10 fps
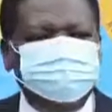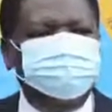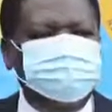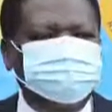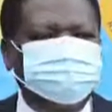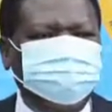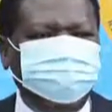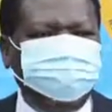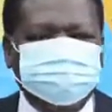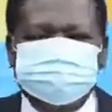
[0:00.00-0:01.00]
with
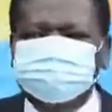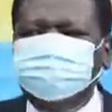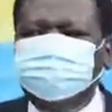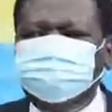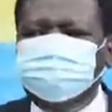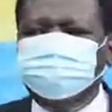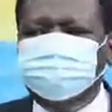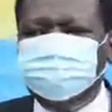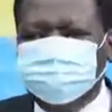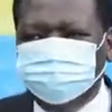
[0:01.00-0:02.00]
the emergency
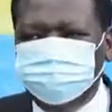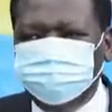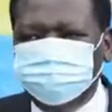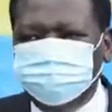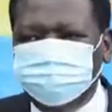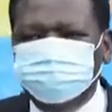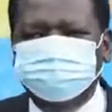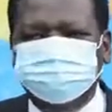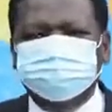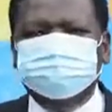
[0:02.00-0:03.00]
response teams
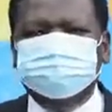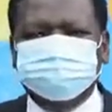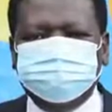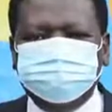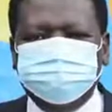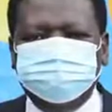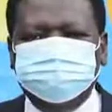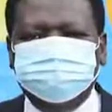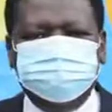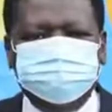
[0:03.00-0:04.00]
to follow the
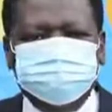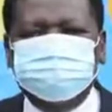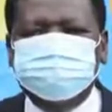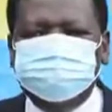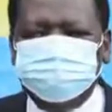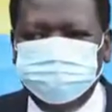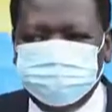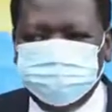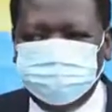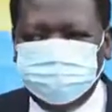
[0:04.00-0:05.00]
protocols even when
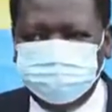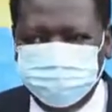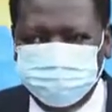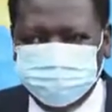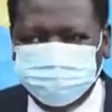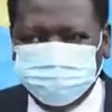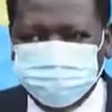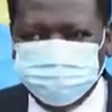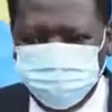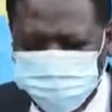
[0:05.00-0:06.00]
distributing this food.
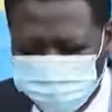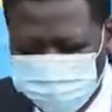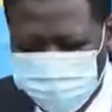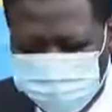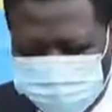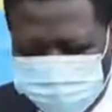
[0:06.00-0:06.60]
As